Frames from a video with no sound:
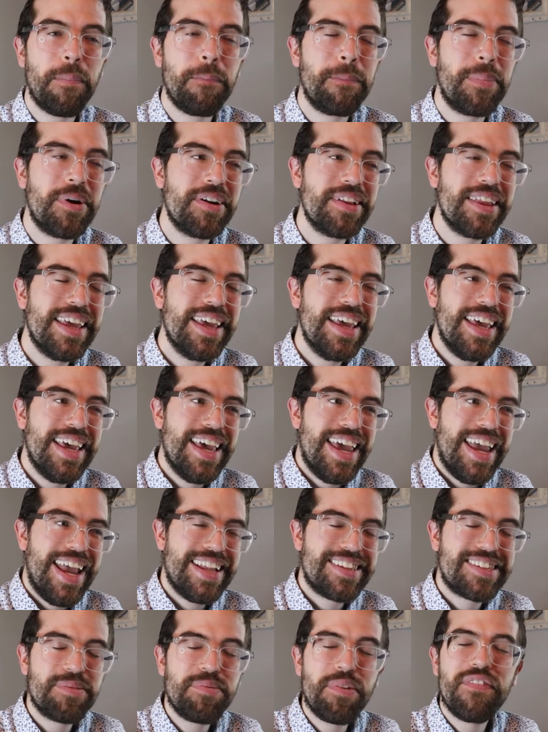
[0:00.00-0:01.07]
but
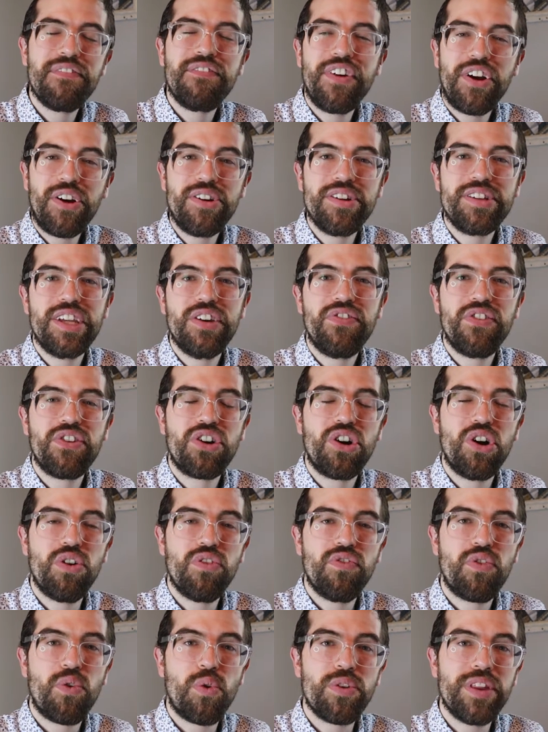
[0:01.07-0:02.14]
it's going to be very
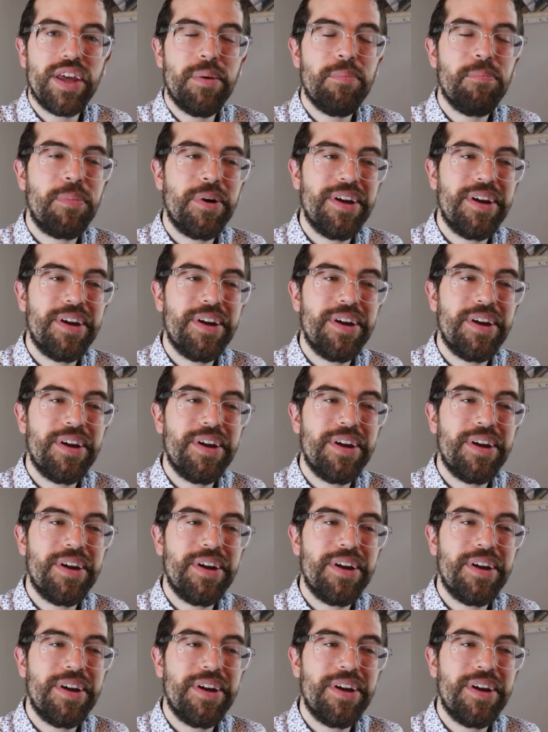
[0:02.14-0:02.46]
difficult for them.